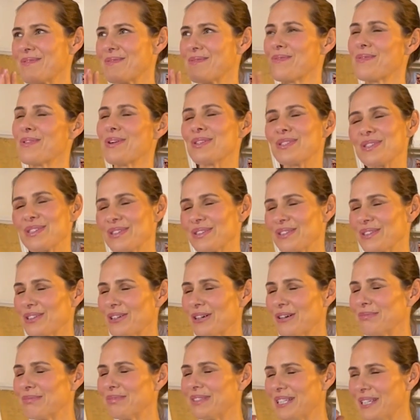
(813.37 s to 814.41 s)
What's your
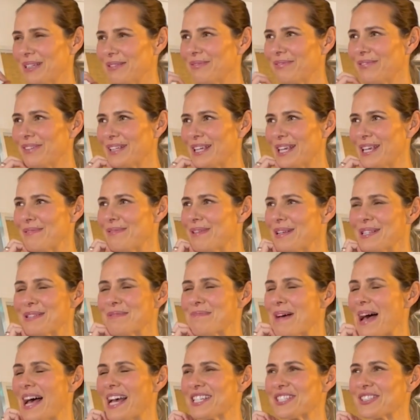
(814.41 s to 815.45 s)
top tip for keeping
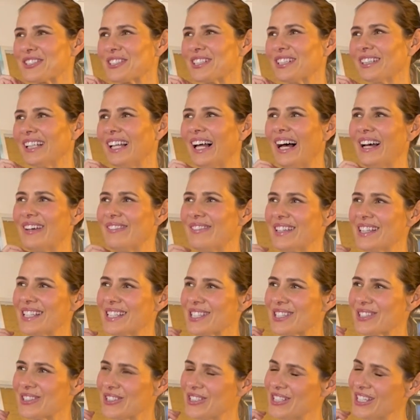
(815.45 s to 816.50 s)
the passion alive in
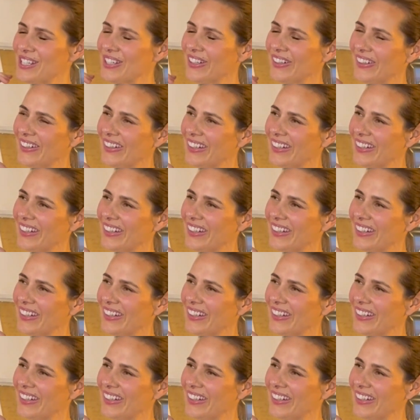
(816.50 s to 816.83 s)
the studio?